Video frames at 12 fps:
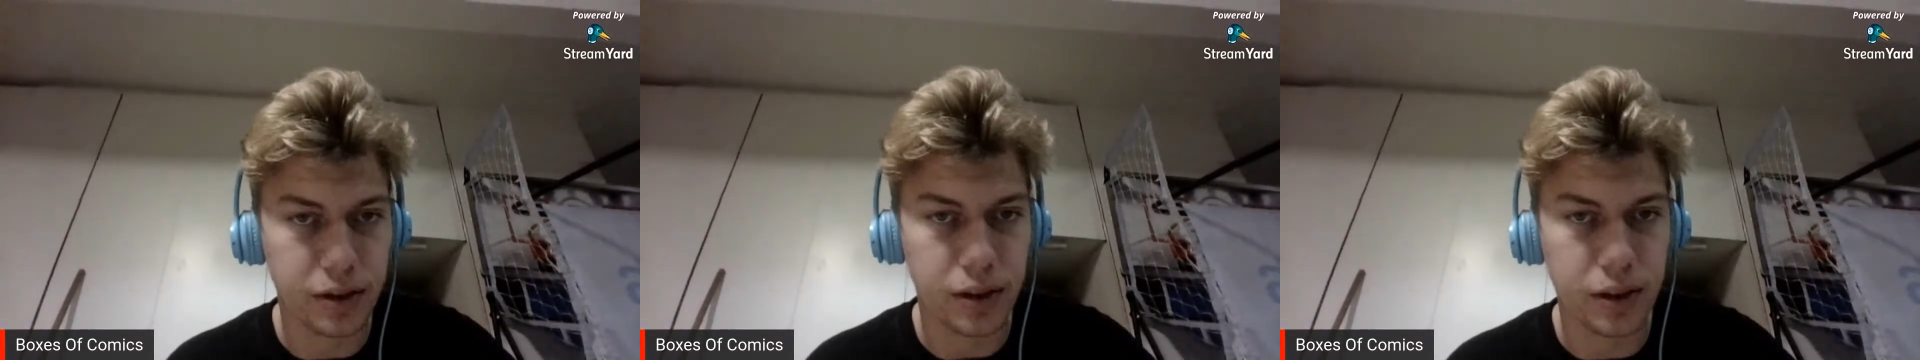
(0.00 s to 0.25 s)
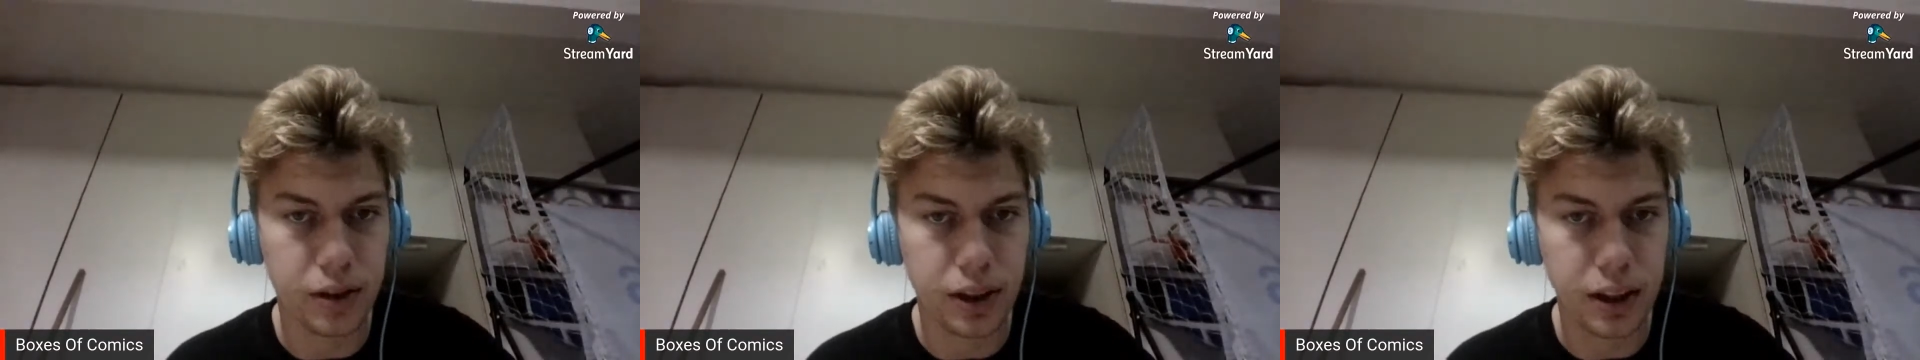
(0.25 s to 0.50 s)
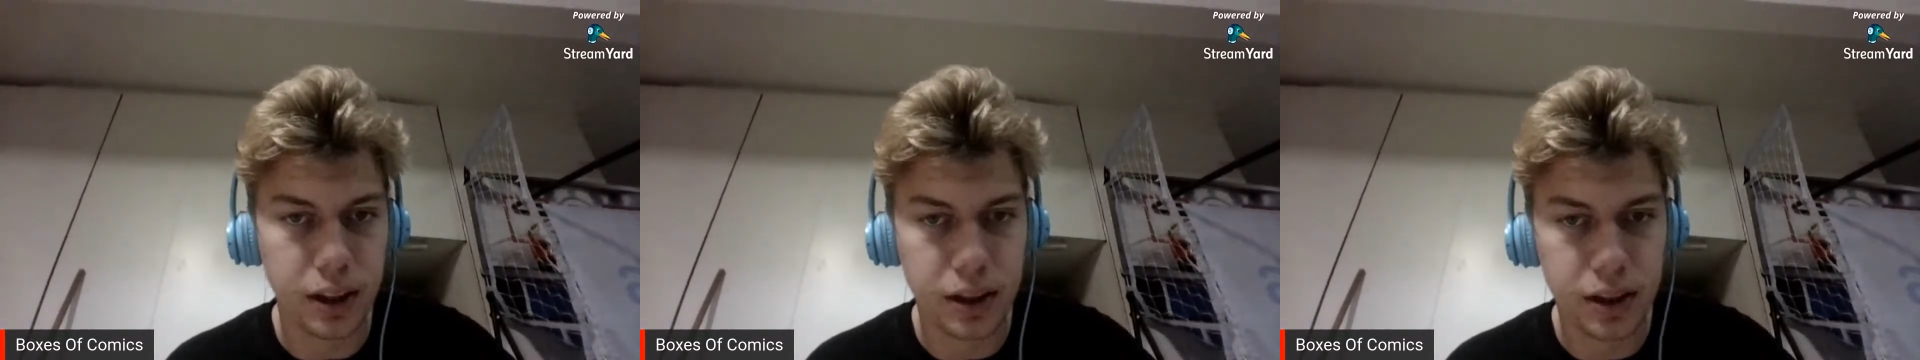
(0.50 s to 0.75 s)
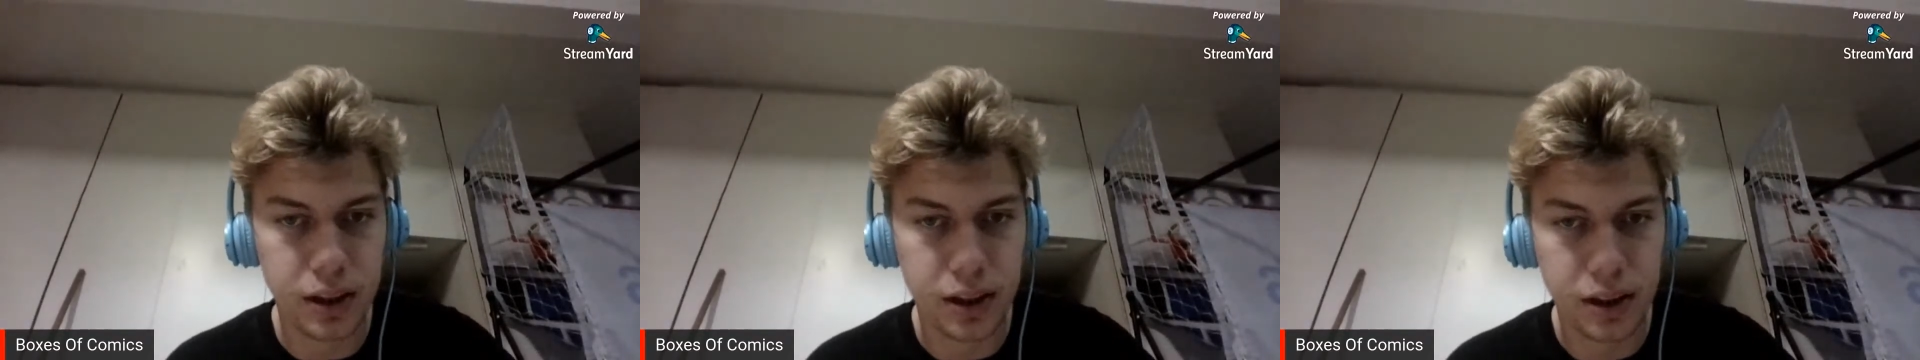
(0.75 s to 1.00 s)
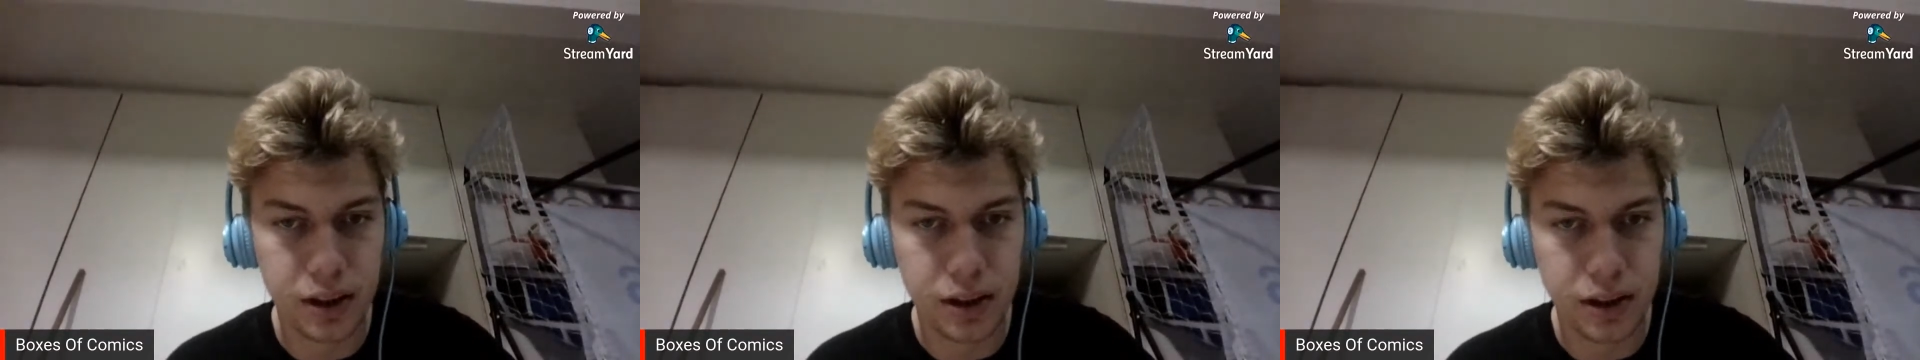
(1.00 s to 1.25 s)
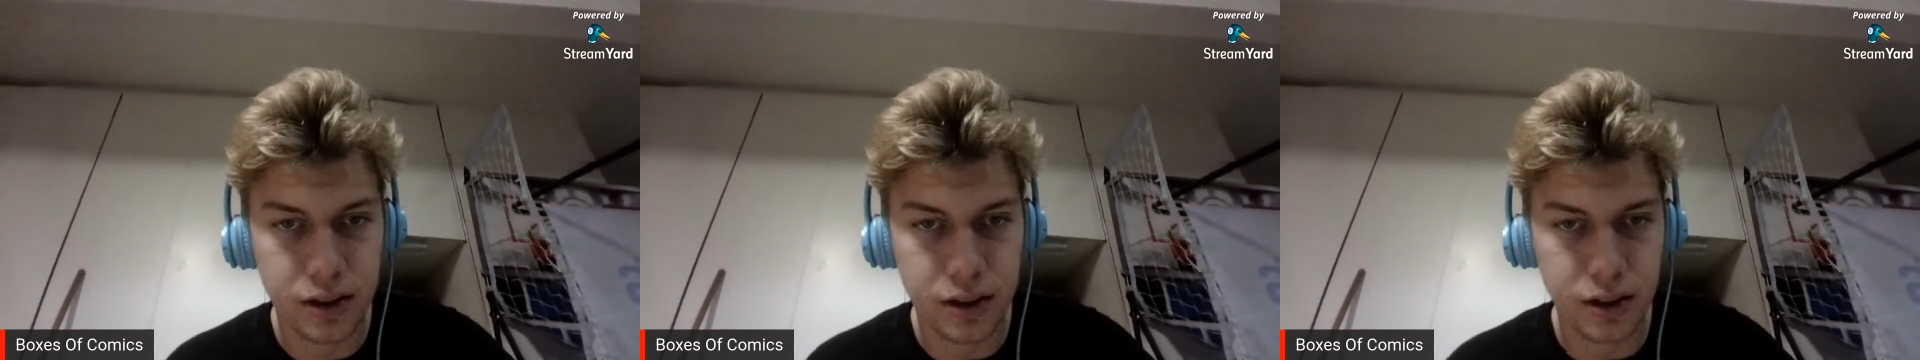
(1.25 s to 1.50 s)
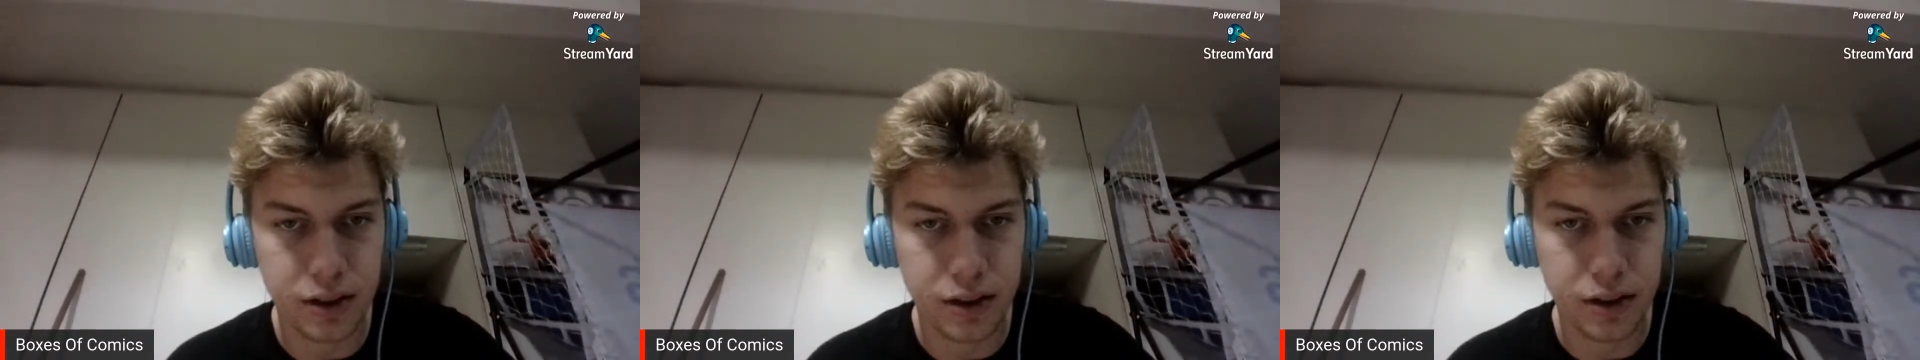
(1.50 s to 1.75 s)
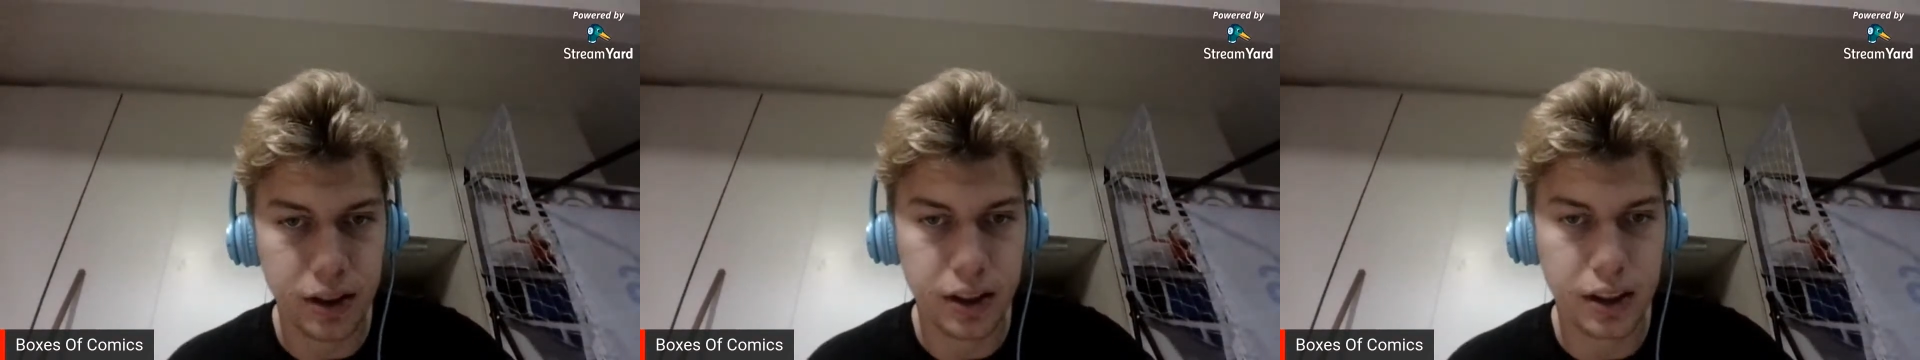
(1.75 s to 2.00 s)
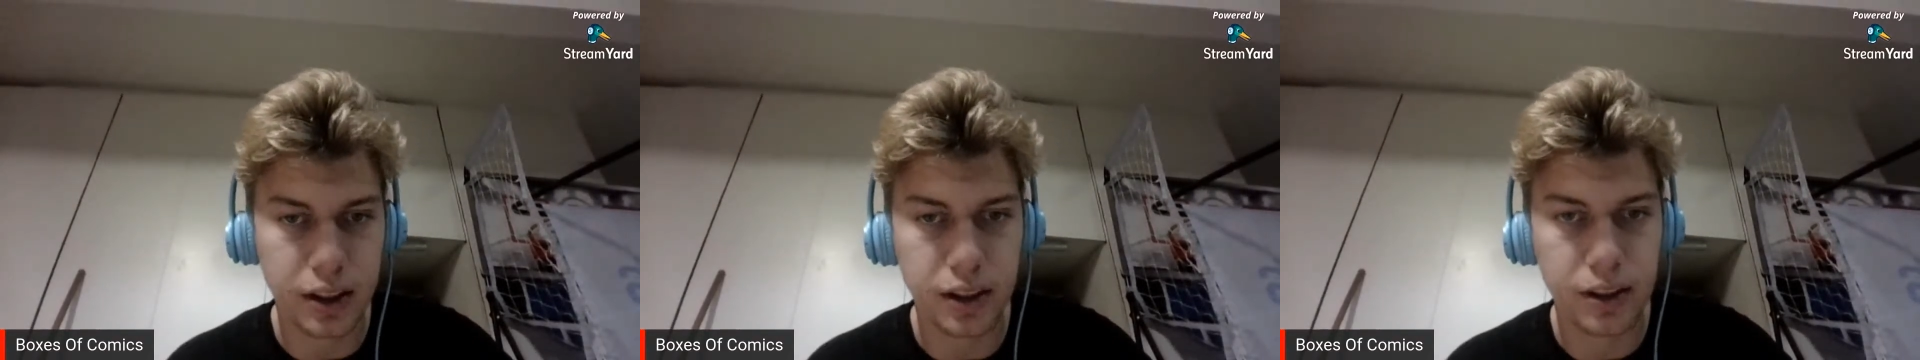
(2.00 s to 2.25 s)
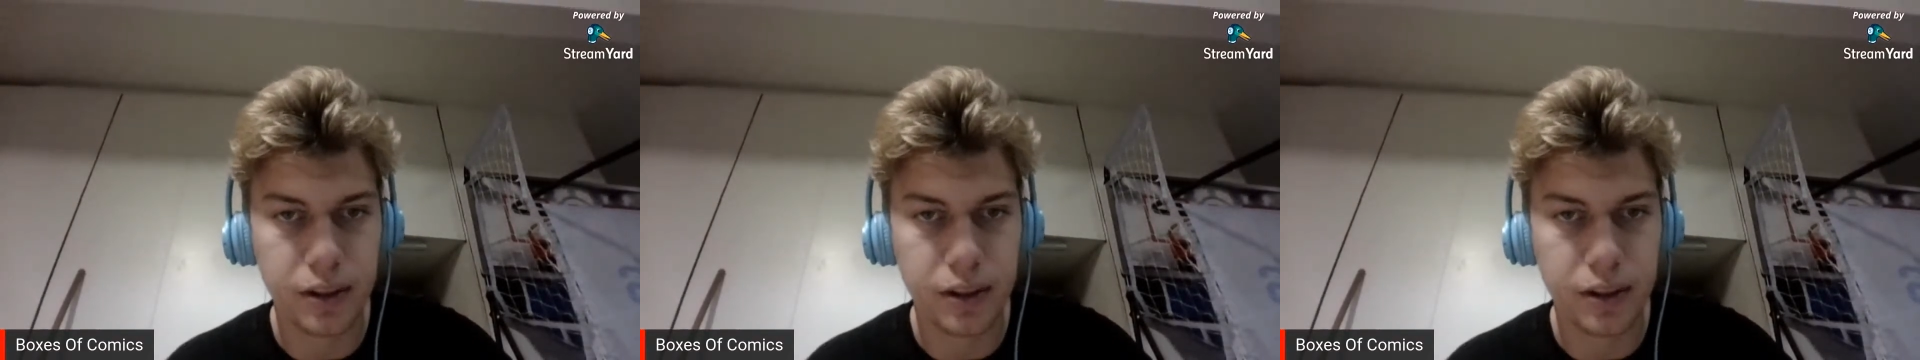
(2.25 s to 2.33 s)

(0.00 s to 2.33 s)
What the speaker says: quick. Share screen.